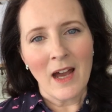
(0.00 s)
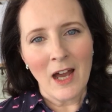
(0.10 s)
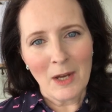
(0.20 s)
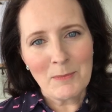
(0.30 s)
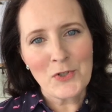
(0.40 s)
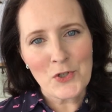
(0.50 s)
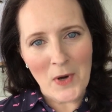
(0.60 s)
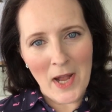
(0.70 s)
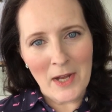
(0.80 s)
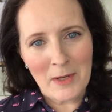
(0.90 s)

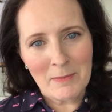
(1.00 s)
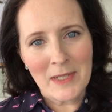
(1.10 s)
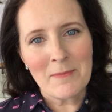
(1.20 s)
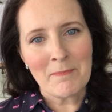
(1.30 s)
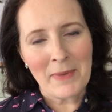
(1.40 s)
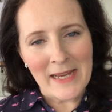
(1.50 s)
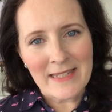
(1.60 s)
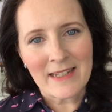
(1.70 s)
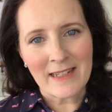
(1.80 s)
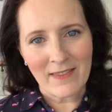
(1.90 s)
humdrum,
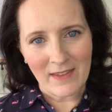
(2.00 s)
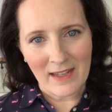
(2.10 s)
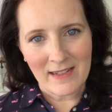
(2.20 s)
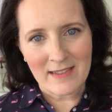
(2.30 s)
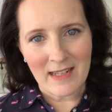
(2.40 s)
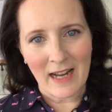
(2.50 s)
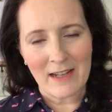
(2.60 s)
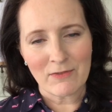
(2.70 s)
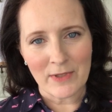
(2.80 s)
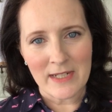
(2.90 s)
basic things that I
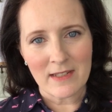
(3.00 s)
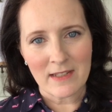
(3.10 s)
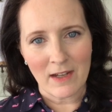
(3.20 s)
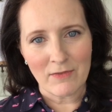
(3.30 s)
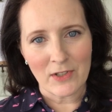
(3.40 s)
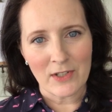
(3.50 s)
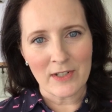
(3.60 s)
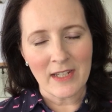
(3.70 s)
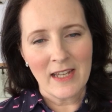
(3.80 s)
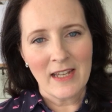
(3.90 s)
have
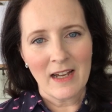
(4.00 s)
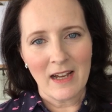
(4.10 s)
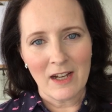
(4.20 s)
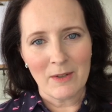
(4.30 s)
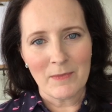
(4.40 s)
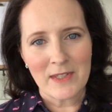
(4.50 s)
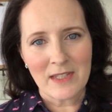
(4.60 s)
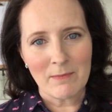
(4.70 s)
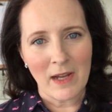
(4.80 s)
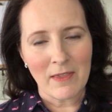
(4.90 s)
rediscovered
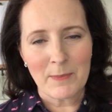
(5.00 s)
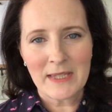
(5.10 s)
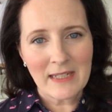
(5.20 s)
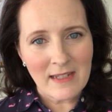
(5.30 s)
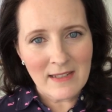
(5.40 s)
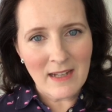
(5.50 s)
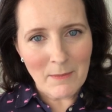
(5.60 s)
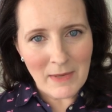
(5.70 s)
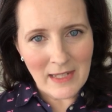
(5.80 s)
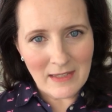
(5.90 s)
this month, but that does
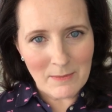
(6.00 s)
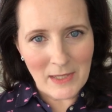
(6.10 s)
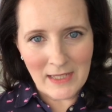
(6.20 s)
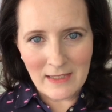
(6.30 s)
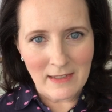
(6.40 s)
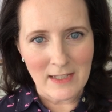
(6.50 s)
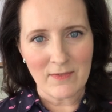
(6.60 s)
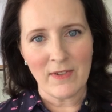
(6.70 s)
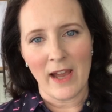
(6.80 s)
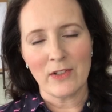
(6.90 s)
not make them any
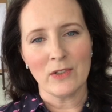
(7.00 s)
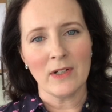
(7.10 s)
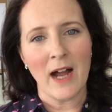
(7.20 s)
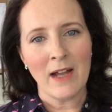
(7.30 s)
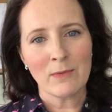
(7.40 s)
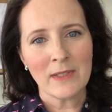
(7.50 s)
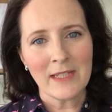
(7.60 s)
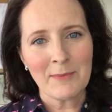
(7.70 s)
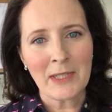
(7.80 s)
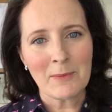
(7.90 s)
less vital. I
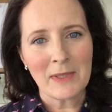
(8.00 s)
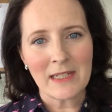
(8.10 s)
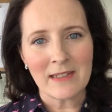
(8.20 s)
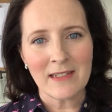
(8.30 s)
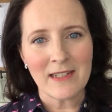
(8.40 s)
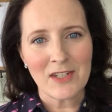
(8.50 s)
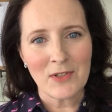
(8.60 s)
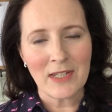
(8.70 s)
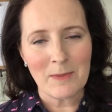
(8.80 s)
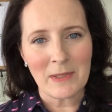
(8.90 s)
really am committed
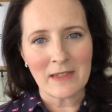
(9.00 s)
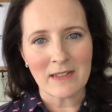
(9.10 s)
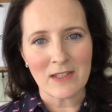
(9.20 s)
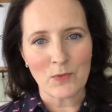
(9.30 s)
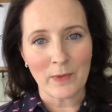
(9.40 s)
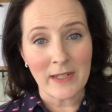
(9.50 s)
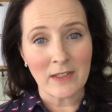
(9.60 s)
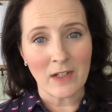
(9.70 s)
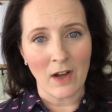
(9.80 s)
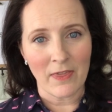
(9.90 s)
to keeping this
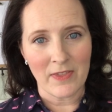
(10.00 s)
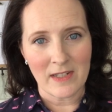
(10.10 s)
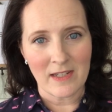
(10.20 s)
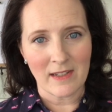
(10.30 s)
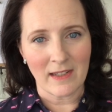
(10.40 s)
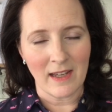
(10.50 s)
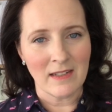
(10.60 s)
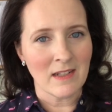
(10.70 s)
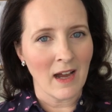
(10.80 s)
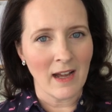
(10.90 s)
real and authentic
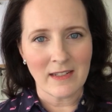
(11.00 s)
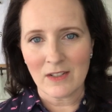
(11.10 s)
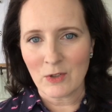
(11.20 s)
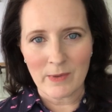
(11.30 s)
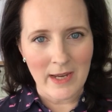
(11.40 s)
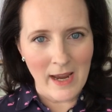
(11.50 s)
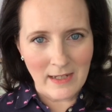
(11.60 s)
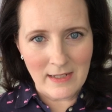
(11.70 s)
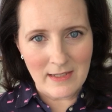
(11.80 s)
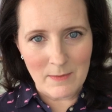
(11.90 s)
and not
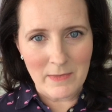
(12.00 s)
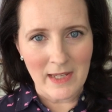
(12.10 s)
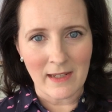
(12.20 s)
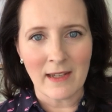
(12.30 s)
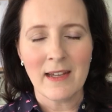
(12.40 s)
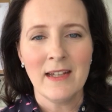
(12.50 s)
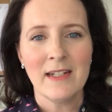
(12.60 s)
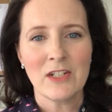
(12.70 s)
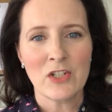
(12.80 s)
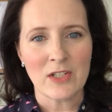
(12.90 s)
creating something
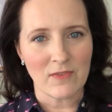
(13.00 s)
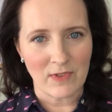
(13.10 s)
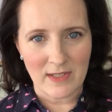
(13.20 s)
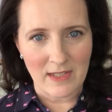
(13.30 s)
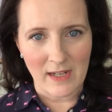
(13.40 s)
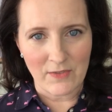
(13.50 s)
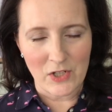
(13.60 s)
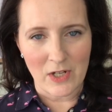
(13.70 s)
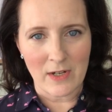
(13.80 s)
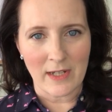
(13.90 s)
just for the sake of
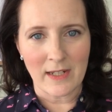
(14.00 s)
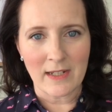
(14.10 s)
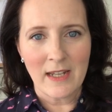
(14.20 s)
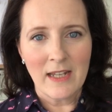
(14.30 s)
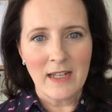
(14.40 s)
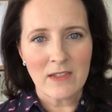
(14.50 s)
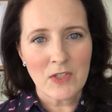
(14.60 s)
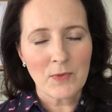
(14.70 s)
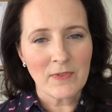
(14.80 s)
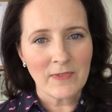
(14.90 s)
sharing it.
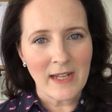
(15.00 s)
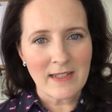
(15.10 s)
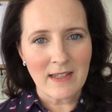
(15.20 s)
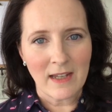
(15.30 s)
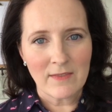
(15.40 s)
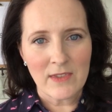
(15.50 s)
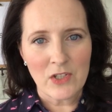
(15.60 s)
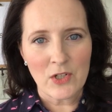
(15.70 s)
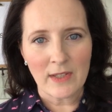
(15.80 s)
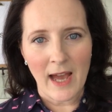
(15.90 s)
This reflects kind of the
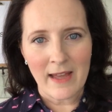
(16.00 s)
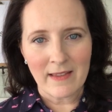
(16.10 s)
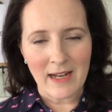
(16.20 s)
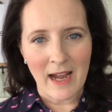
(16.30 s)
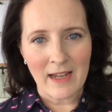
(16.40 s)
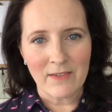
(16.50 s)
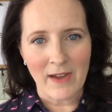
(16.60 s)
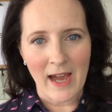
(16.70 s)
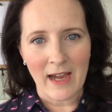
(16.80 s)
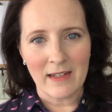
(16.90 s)
July that I have
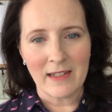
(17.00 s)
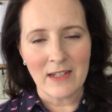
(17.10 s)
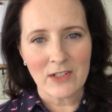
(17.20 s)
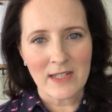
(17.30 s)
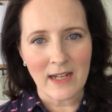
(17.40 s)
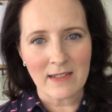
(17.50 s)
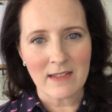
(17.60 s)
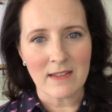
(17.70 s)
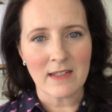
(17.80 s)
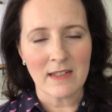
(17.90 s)
had here in
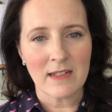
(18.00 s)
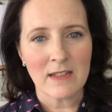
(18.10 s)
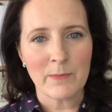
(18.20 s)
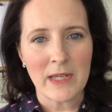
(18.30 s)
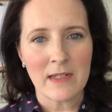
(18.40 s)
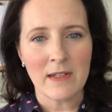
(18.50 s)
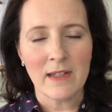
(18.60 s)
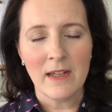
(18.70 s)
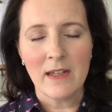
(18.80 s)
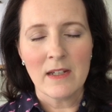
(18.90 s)
Texas. It has been
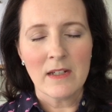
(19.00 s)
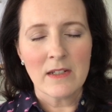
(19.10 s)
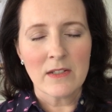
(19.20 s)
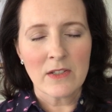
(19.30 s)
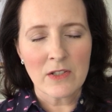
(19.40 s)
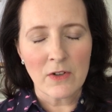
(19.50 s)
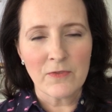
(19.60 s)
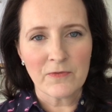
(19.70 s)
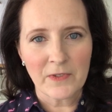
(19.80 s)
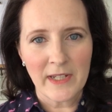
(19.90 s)
so
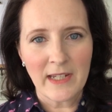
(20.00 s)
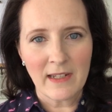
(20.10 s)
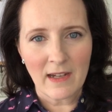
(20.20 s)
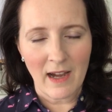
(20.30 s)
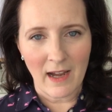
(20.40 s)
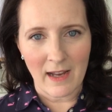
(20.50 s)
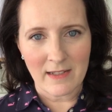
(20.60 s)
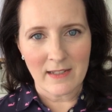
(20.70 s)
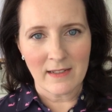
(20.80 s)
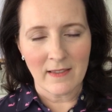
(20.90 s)
freaking
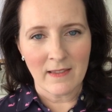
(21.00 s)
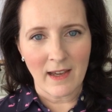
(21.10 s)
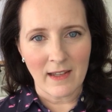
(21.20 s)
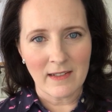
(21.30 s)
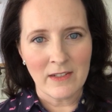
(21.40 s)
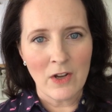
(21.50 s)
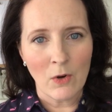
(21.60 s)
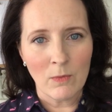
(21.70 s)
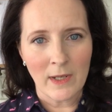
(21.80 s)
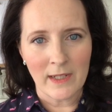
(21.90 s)
hot that no
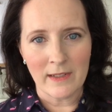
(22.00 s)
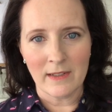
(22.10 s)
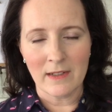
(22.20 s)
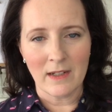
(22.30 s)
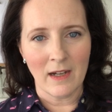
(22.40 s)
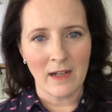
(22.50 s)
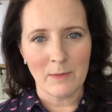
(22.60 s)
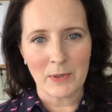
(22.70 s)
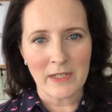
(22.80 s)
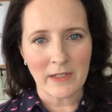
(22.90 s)
one,
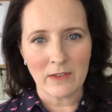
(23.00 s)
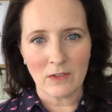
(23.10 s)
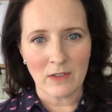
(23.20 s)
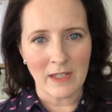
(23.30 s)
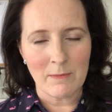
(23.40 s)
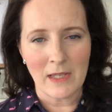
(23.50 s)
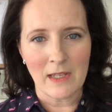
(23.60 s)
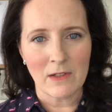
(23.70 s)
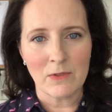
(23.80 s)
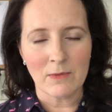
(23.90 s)
particularly
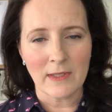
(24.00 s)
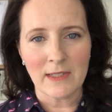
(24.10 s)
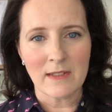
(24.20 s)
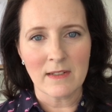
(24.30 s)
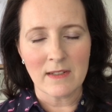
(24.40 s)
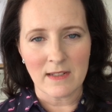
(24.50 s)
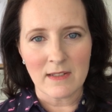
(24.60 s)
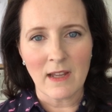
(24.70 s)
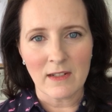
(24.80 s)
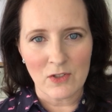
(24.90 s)
me, who really
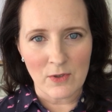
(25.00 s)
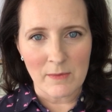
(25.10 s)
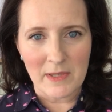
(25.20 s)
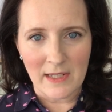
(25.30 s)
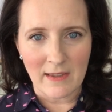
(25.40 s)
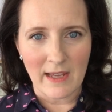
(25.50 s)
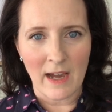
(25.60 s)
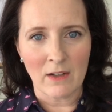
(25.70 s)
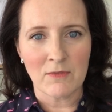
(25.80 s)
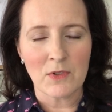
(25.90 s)
does not enjoy being in the
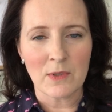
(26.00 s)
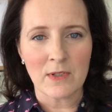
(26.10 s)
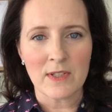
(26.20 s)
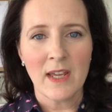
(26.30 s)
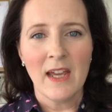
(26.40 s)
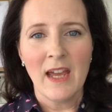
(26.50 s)
out of doors,